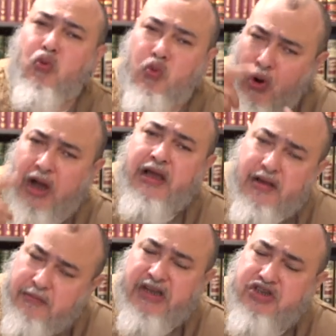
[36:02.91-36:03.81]
why
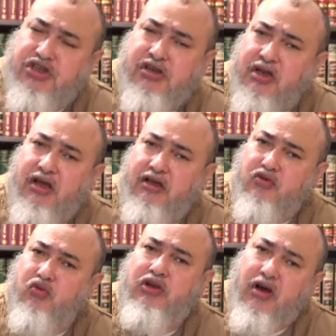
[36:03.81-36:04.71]
mention night
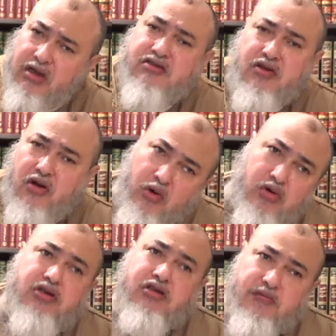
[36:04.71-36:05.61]
when asra
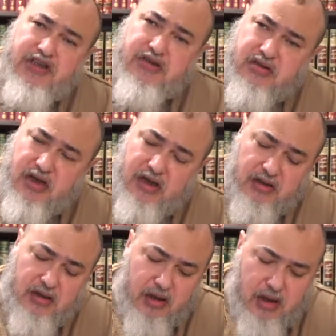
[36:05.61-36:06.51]
already means night?
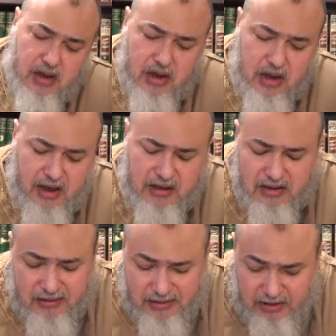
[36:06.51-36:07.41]
And
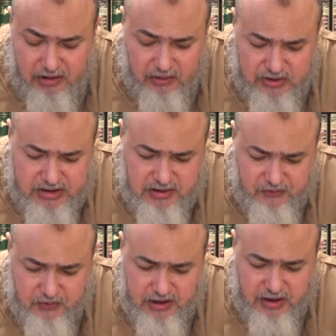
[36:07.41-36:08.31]
the reason
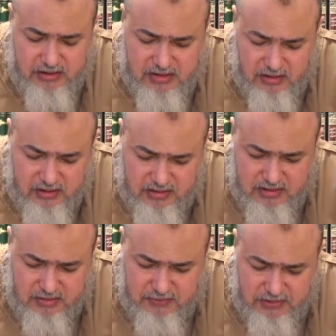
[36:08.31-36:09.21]
for that is it's
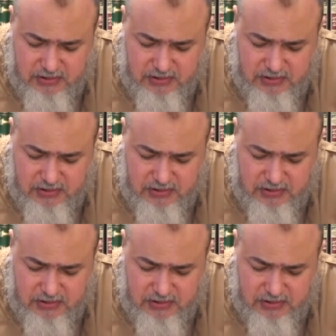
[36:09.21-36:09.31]
an